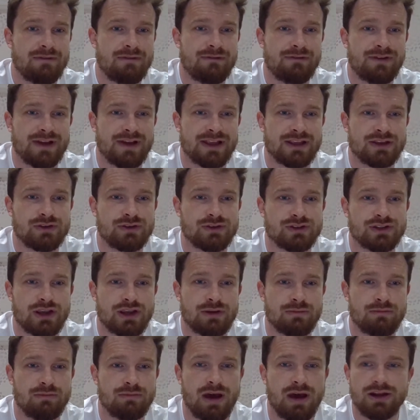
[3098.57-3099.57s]
And thank you
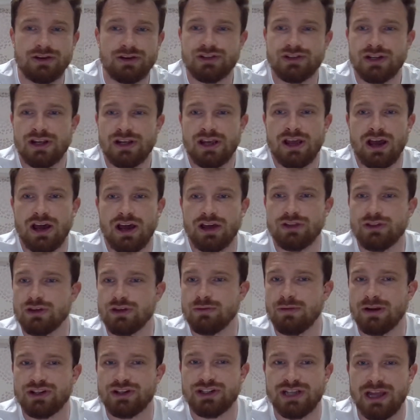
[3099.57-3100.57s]
so much. I'll
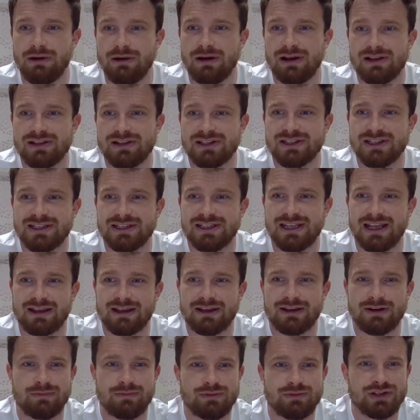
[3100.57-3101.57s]
do my shout outs in a
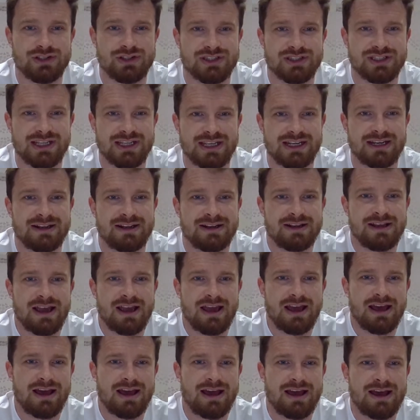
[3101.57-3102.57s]
second. I'm just seeing
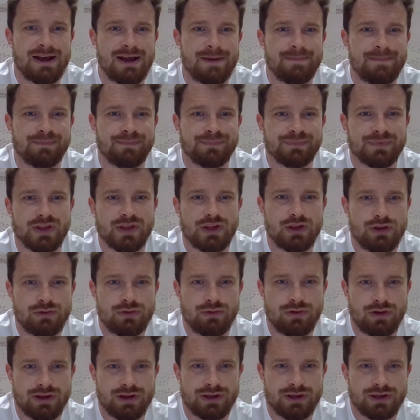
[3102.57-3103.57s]

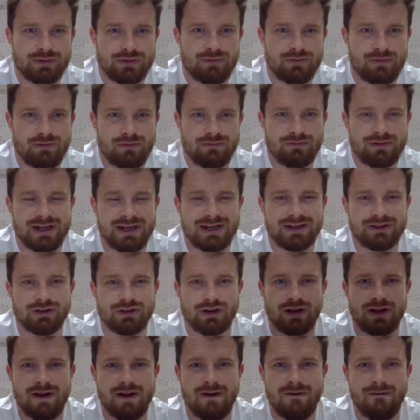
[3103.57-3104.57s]
who I can
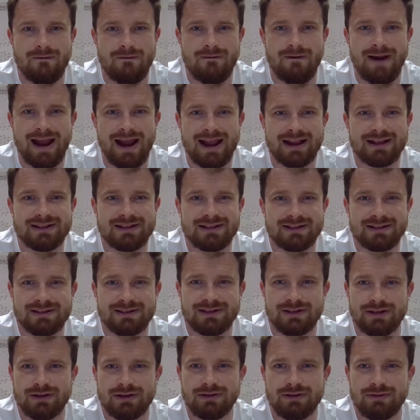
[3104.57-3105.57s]
redirect
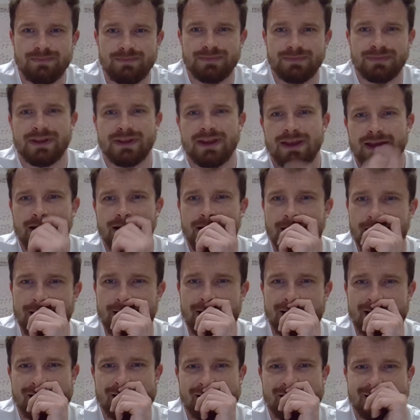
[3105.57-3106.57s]
to.
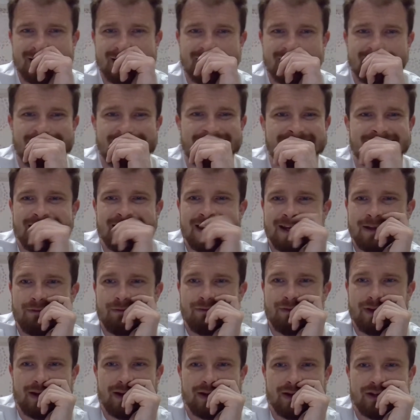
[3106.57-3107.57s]
Let's see if there's
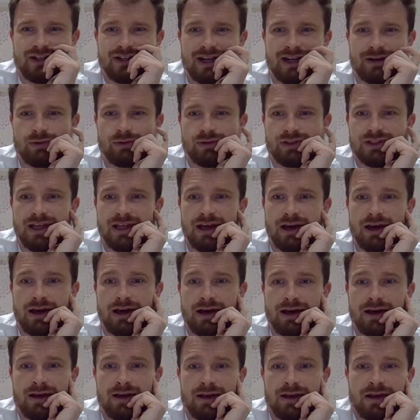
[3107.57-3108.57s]
any Villa channels that
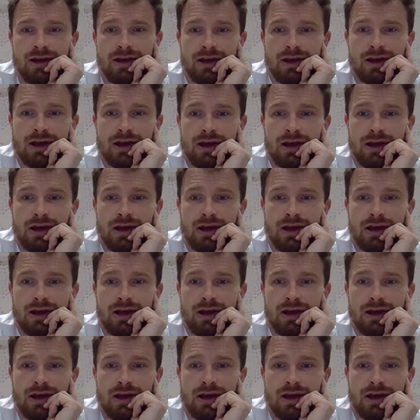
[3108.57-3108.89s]
are